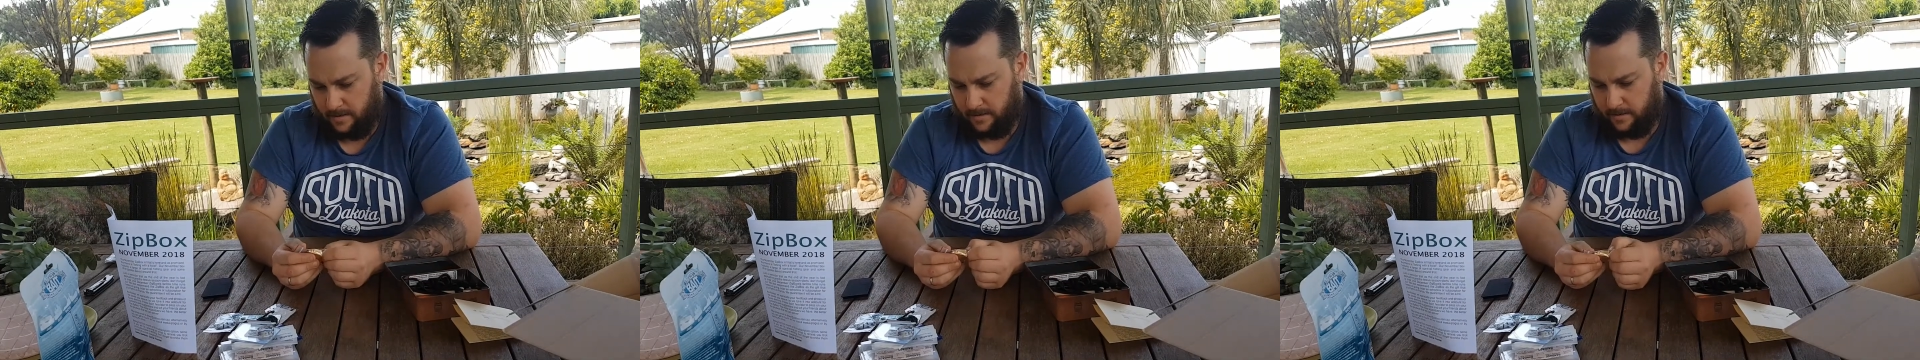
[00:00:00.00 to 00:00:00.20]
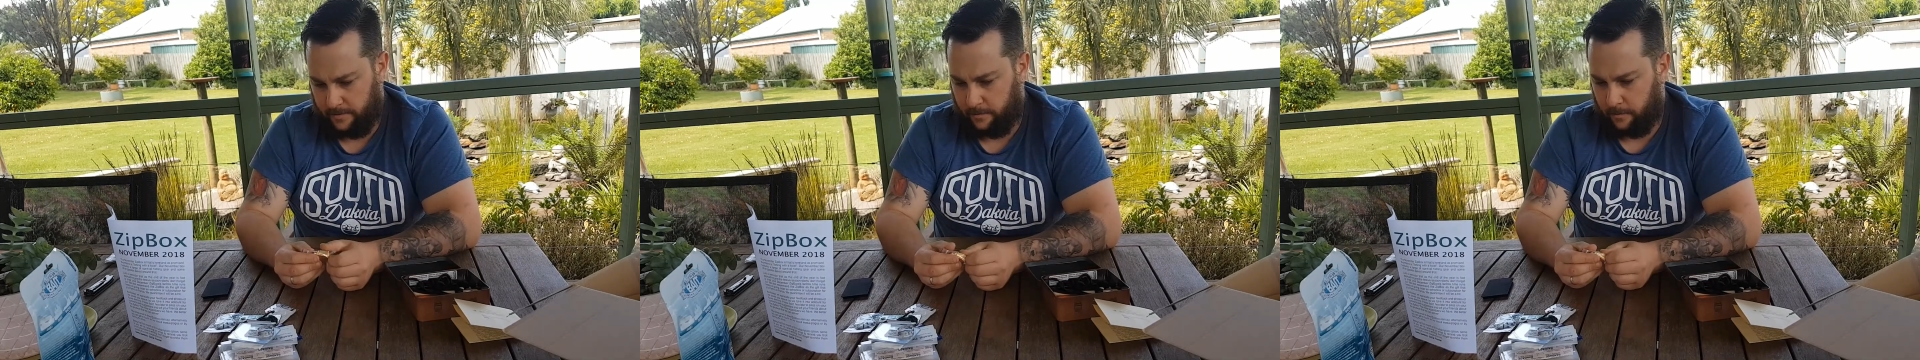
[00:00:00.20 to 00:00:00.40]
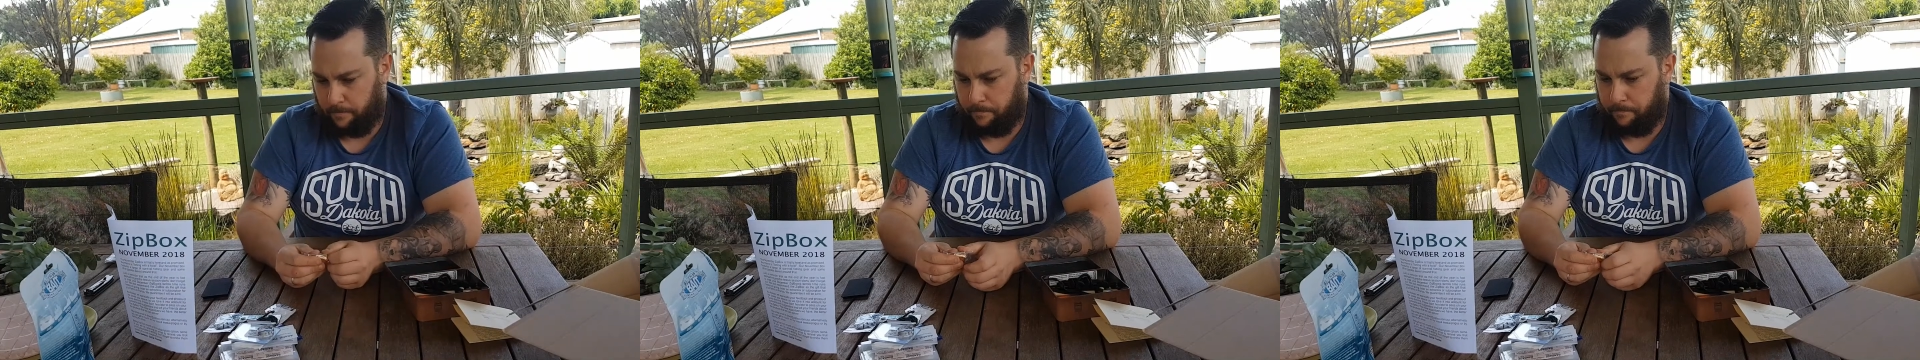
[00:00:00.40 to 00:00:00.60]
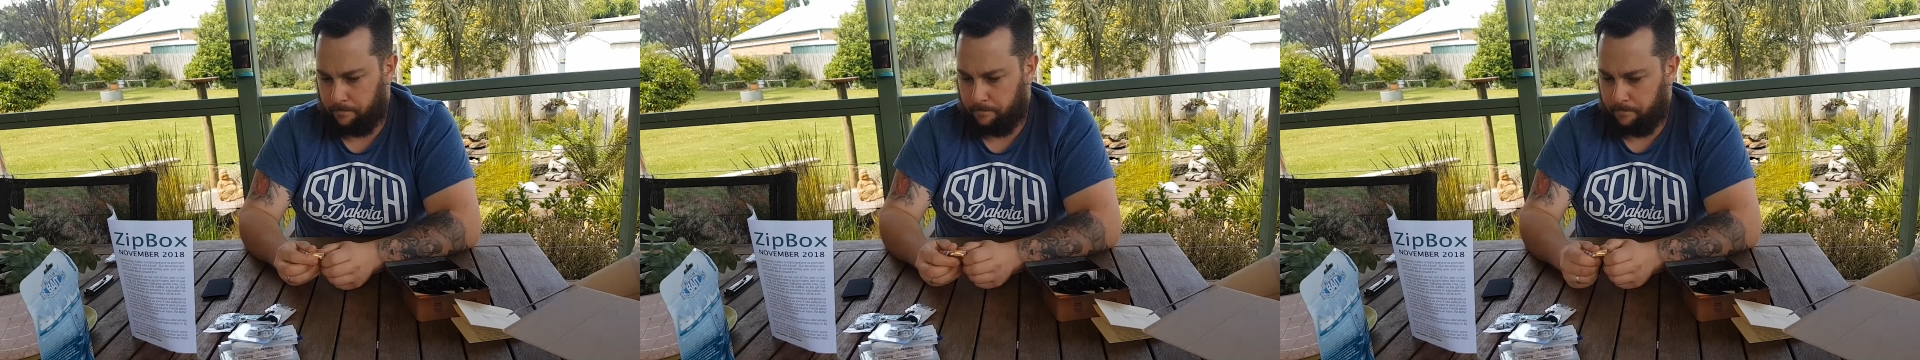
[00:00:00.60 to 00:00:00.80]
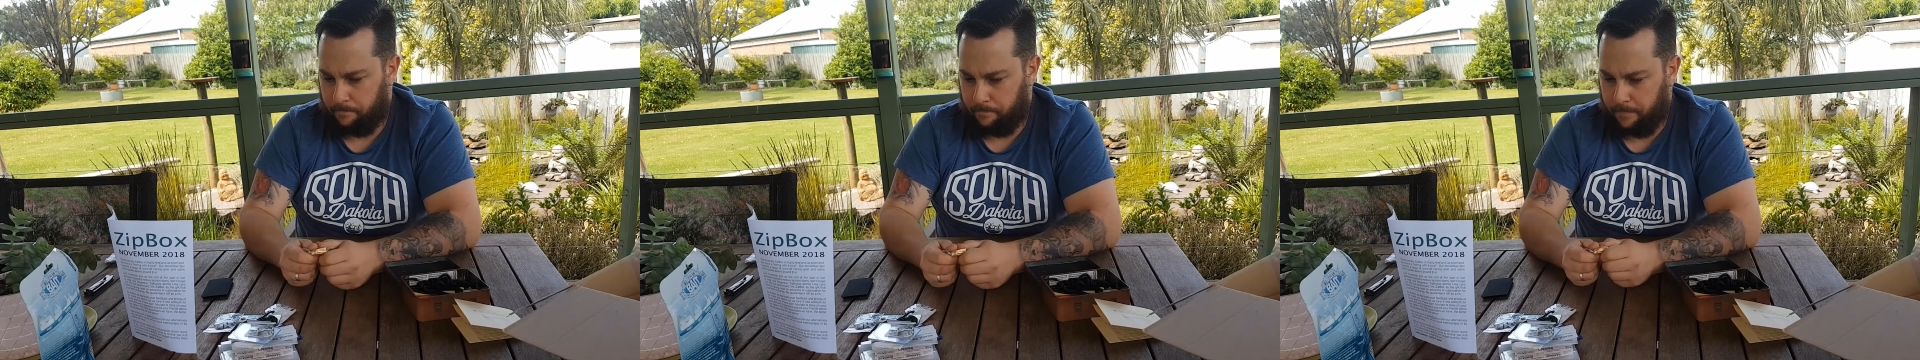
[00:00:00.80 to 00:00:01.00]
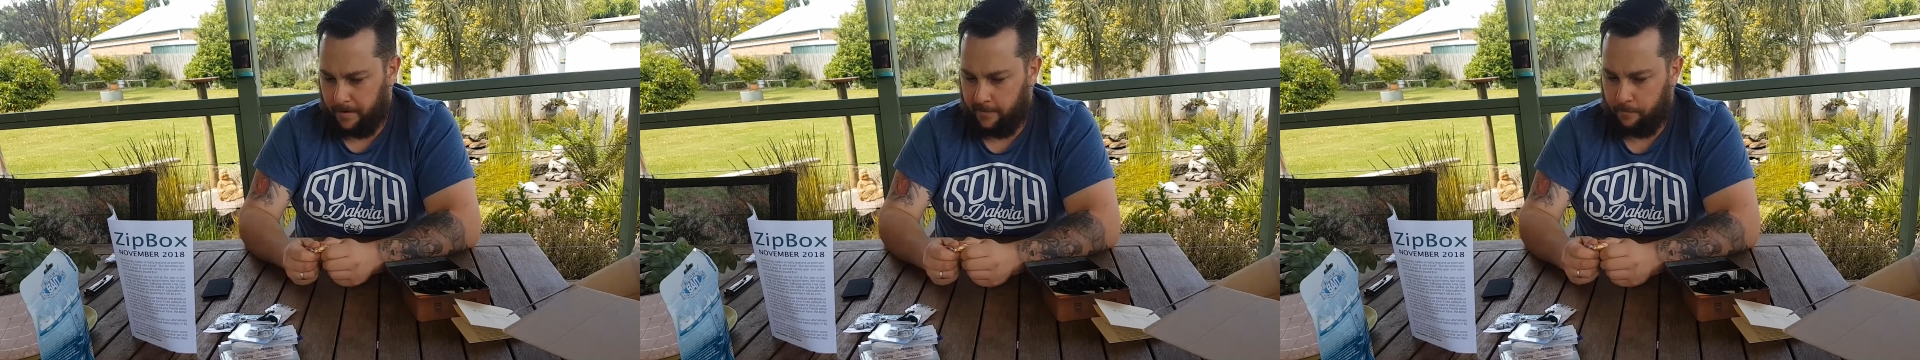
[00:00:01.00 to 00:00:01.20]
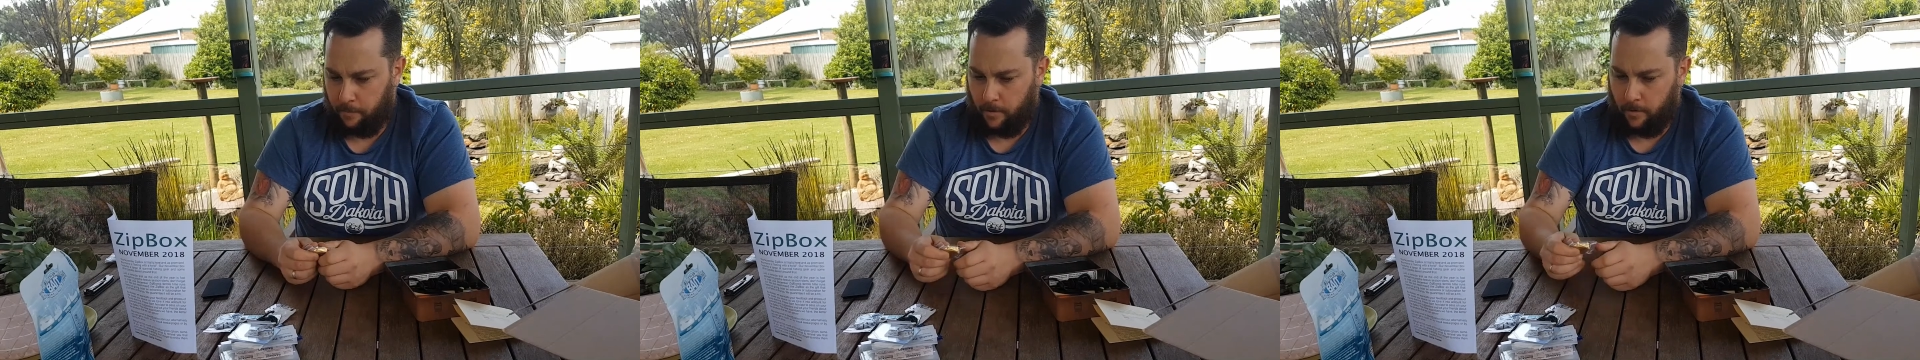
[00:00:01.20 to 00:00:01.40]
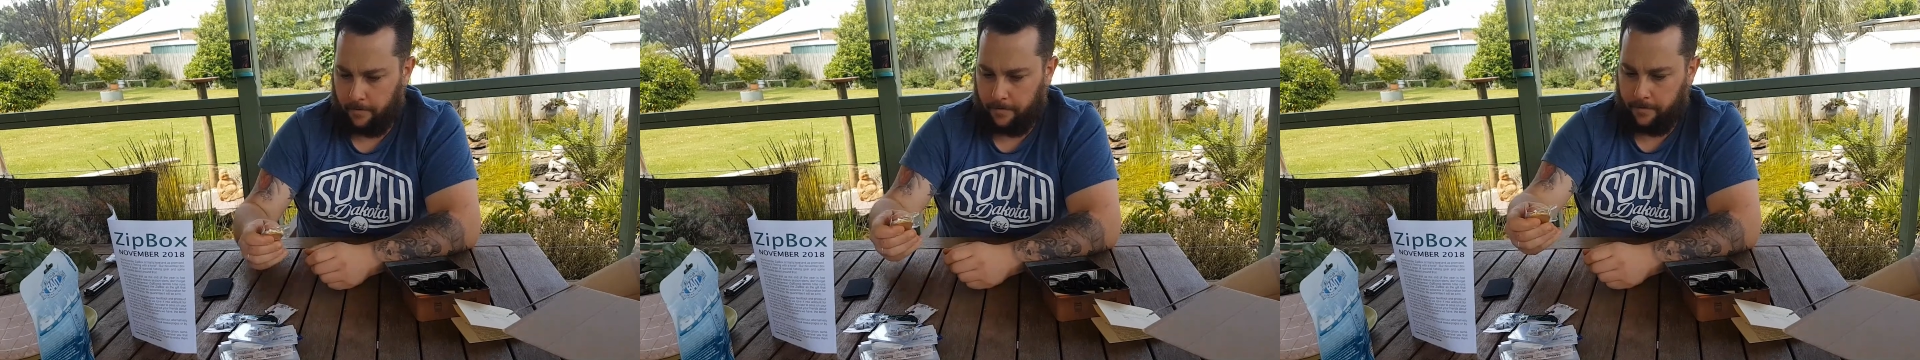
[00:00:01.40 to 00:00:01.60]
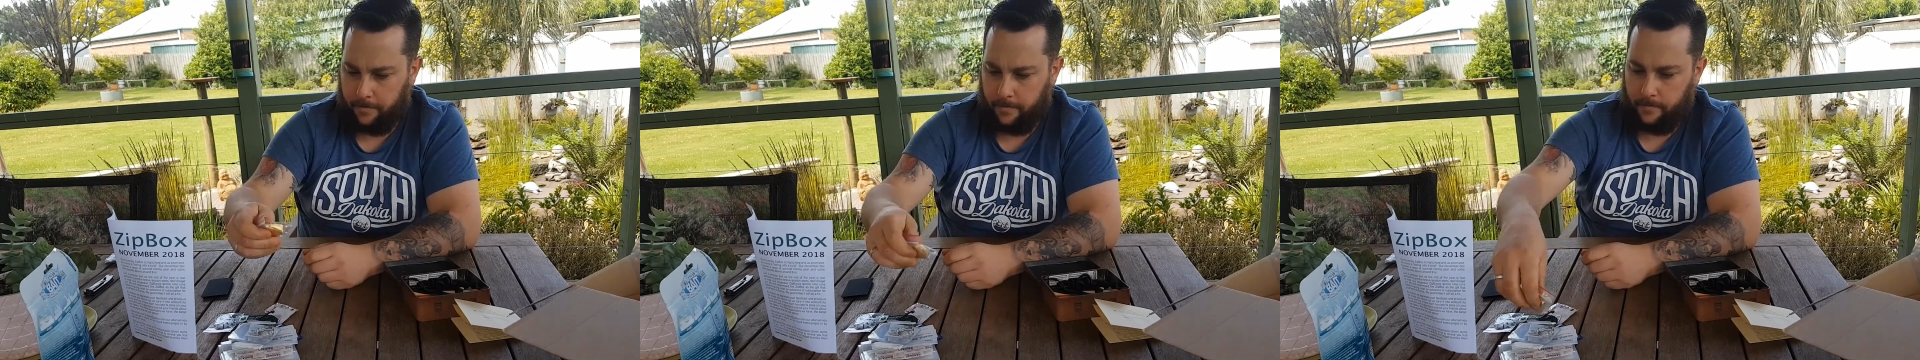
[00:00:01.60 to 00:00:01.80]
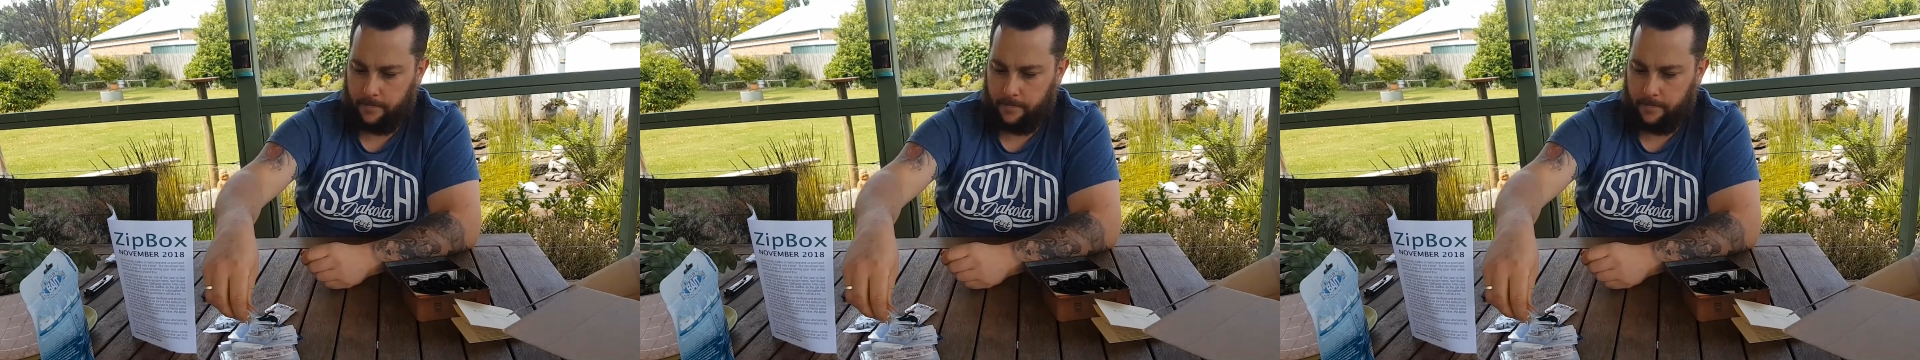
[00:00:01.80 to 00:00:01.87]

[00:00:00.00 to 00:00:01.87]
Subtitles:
little beef broth.